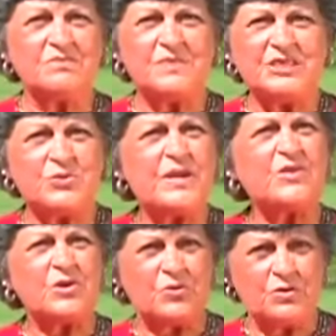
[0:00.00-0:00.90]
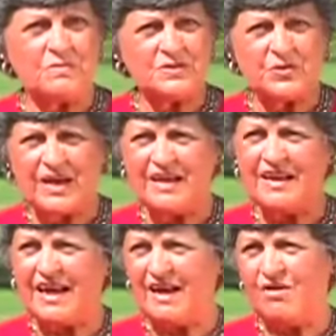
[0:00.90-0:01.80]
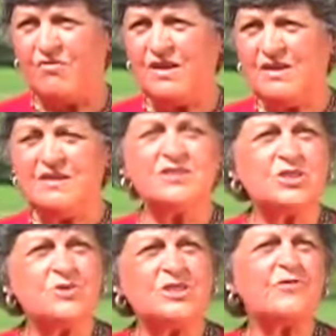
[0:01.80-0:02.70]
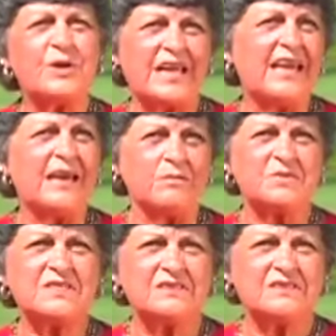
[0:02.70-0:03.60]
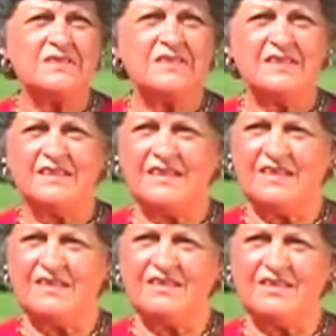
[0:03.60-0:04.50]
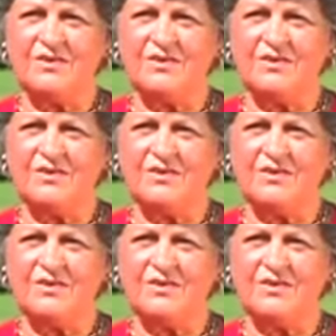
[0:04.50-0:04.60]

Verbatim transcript: between the groups. You can't have two different camps. You